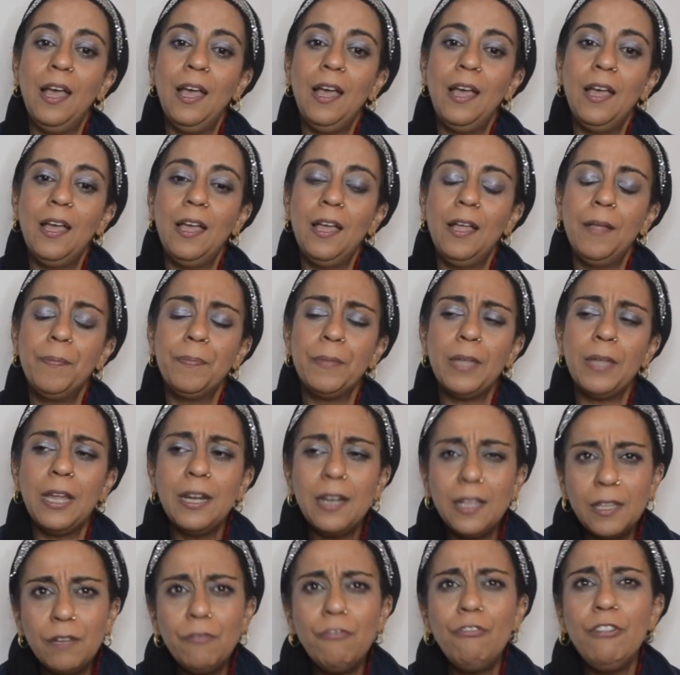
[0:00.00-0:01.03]

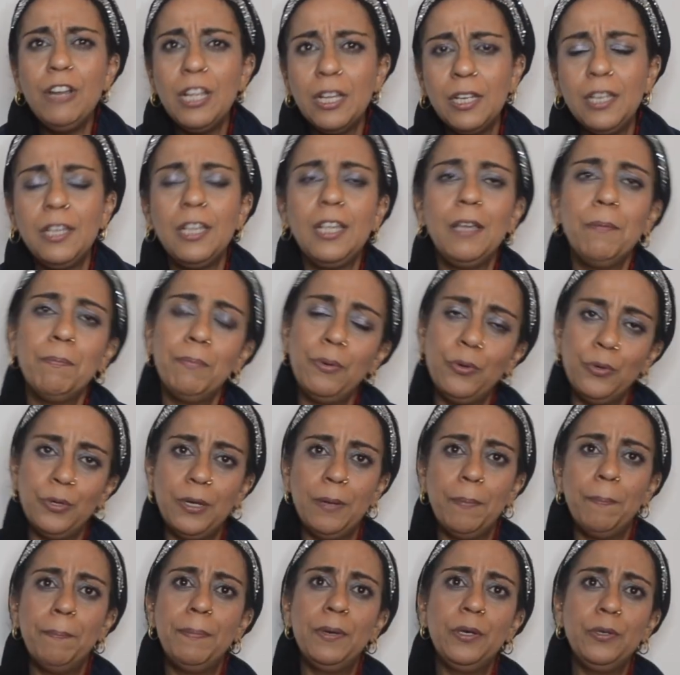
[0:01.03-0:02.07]
Another really
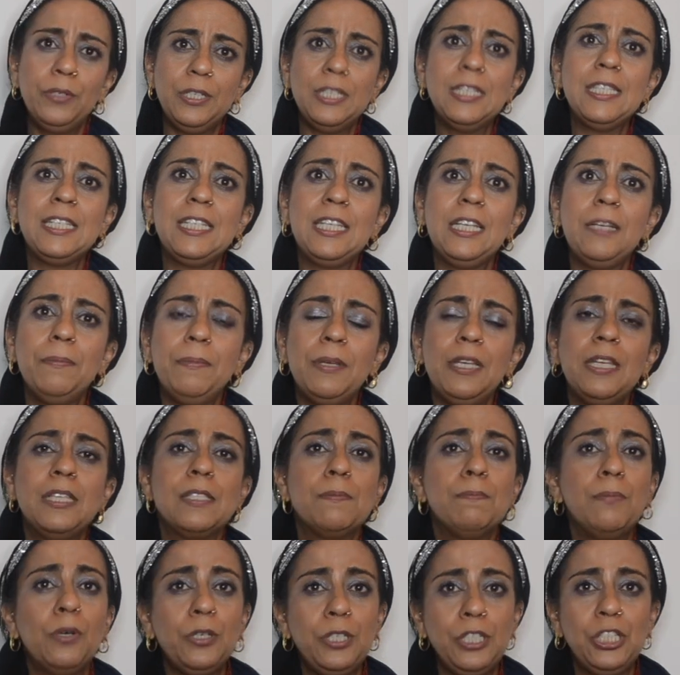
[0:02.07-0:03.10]
important bonus tip
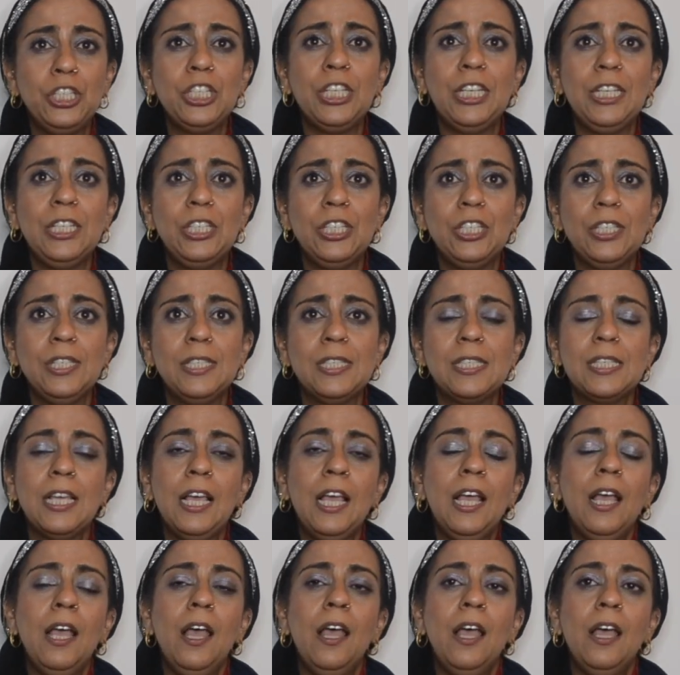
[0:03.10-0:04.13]
is body changes.
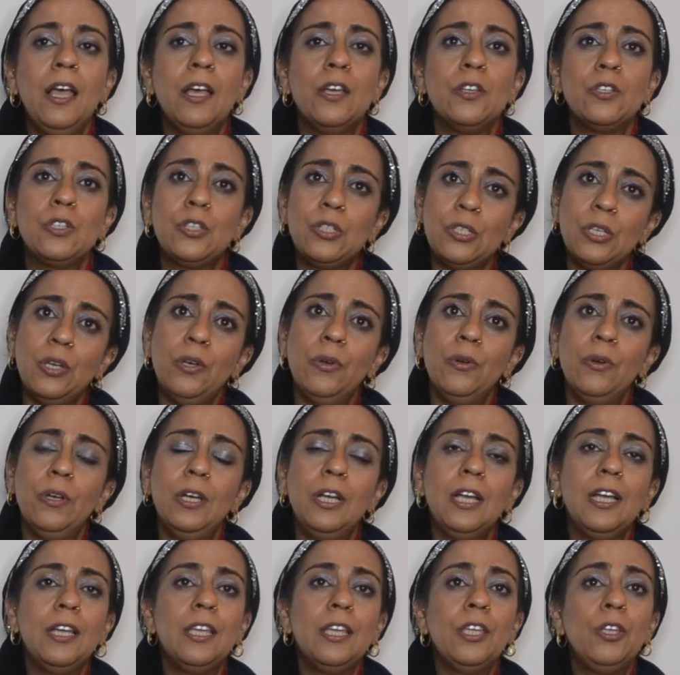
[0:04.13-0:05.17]
So
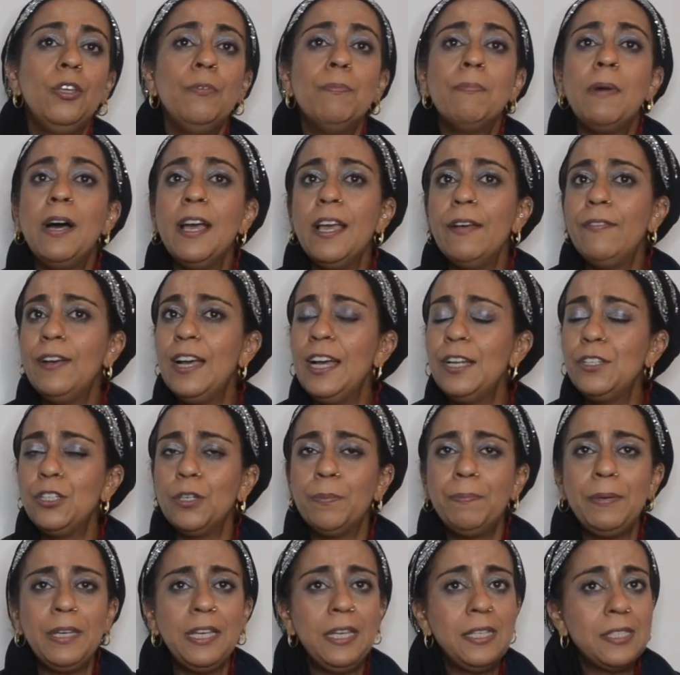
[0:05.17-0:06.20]
you might have had
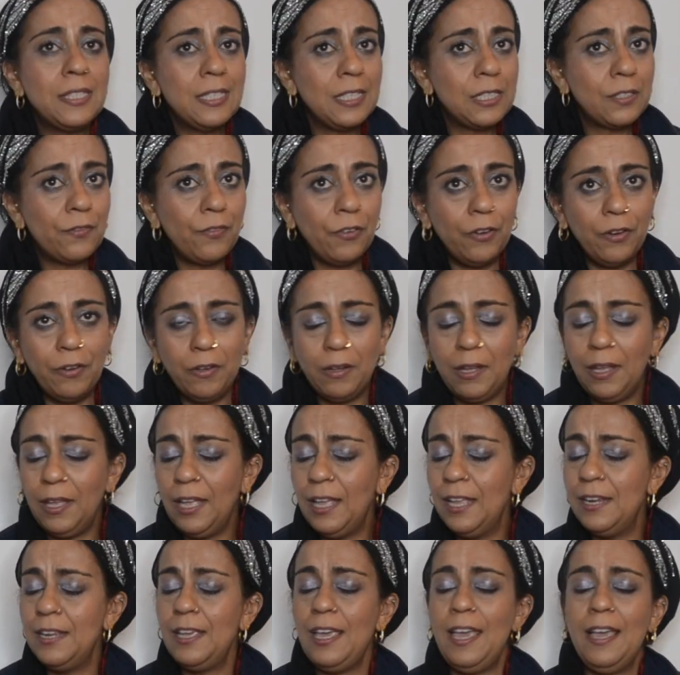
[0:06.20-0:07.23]
your piercings for
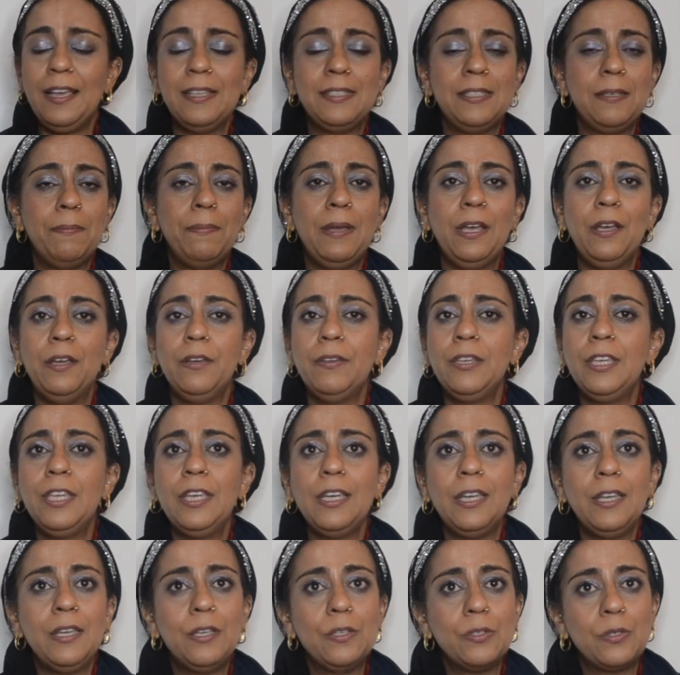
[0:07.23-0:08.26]
an X amount of
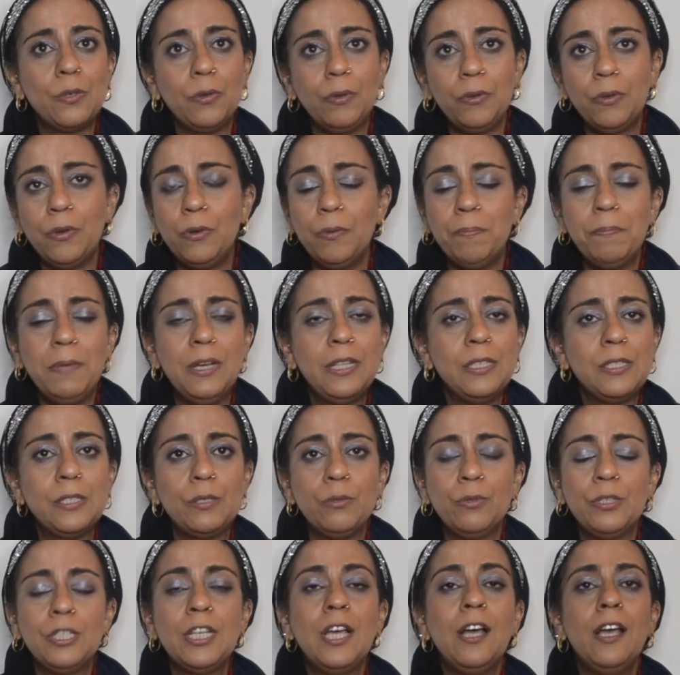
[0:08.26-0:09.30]
years or
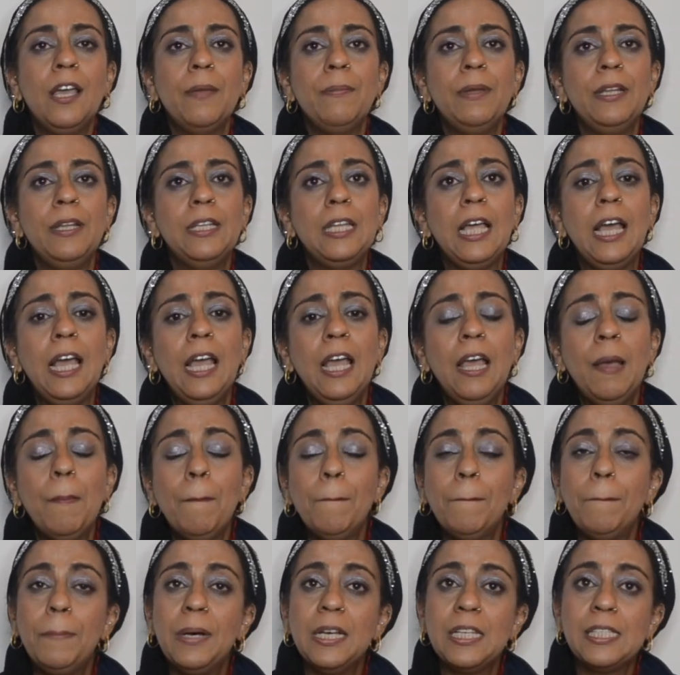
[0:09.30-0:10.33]
months or time,
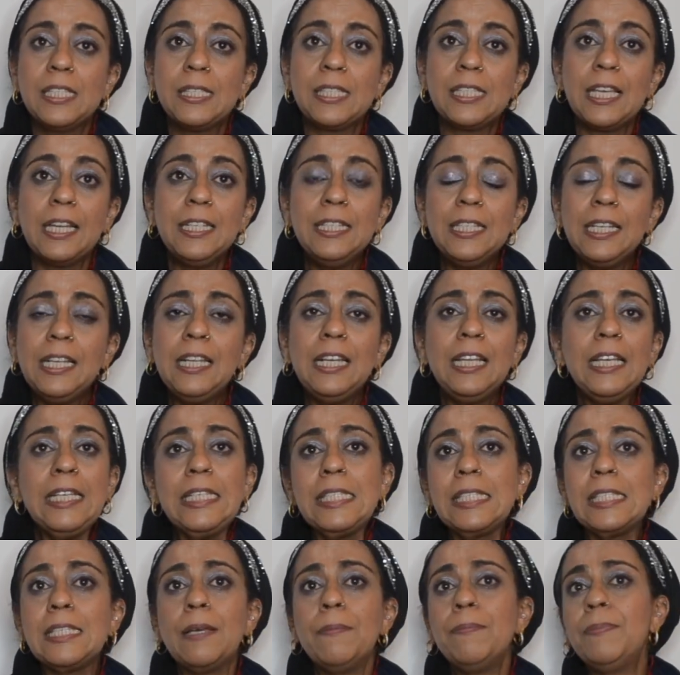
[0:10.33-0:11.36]
but suddenly
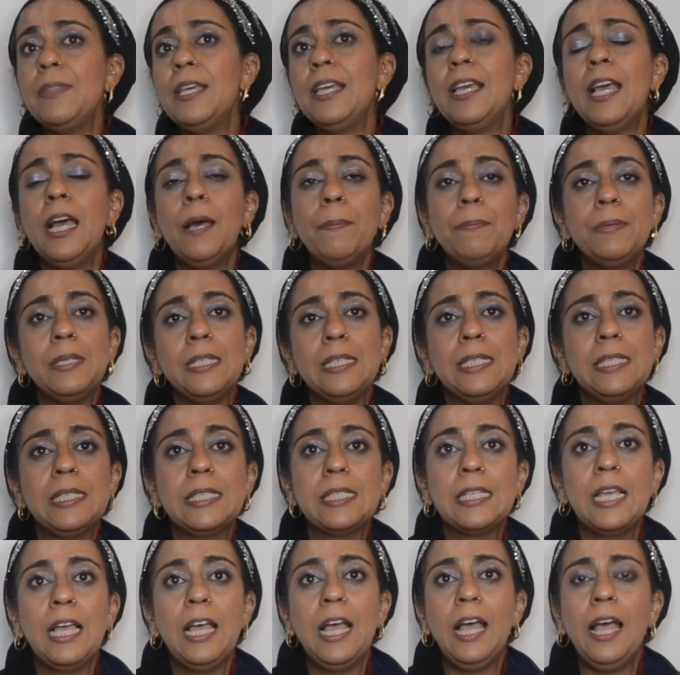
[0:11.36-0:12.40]
something
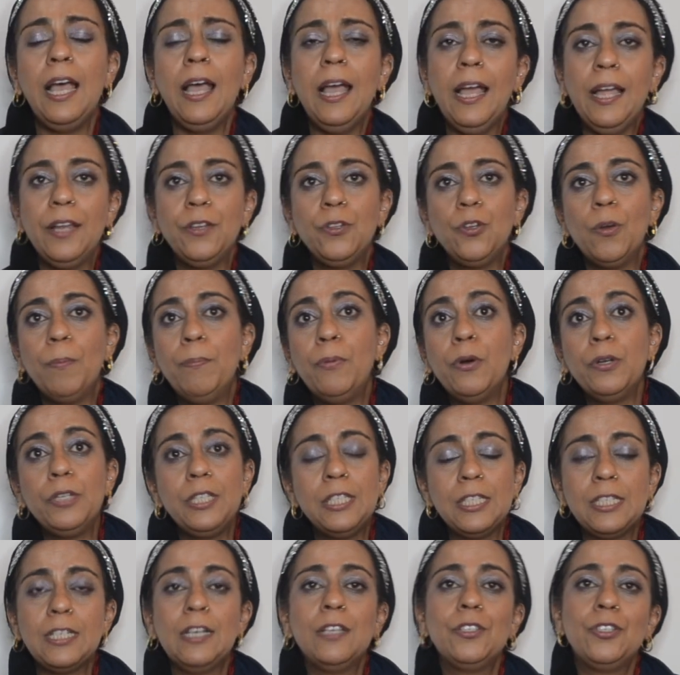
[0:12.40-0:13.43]
happens and your body
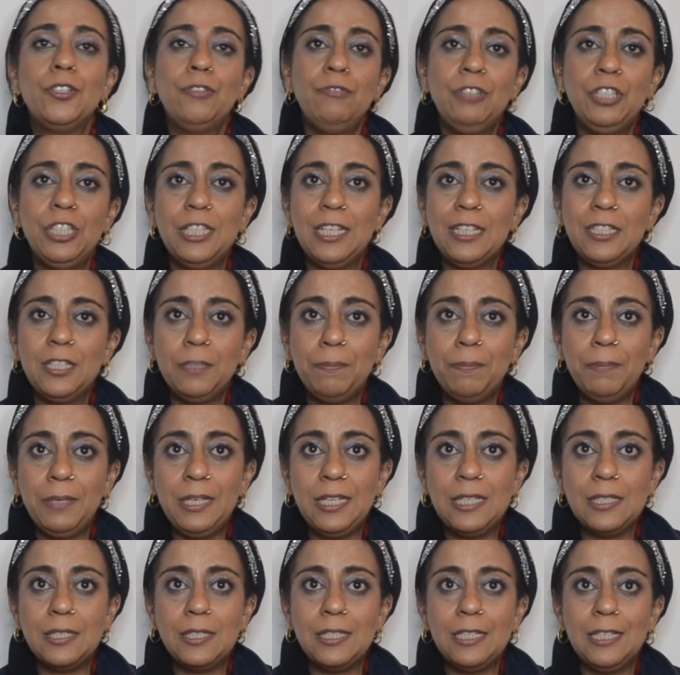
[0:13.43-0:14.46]
starts to reject a
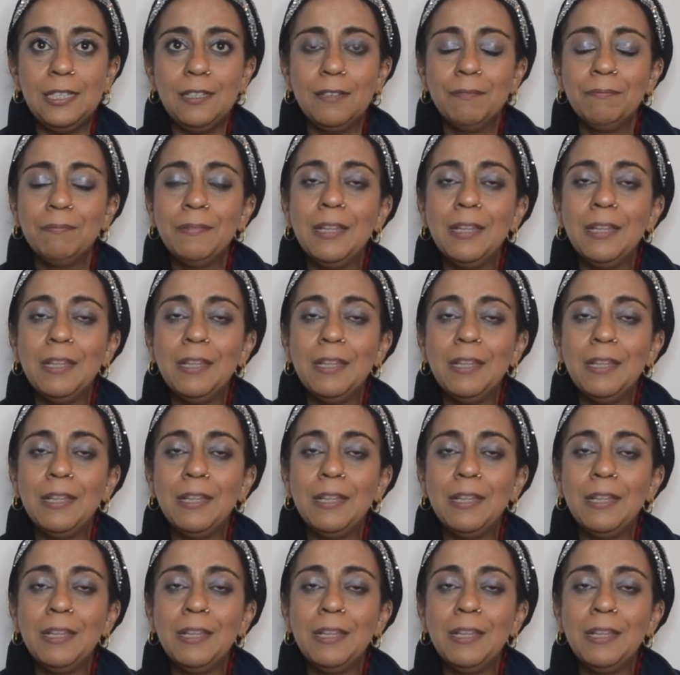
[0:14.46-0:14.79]
piercing.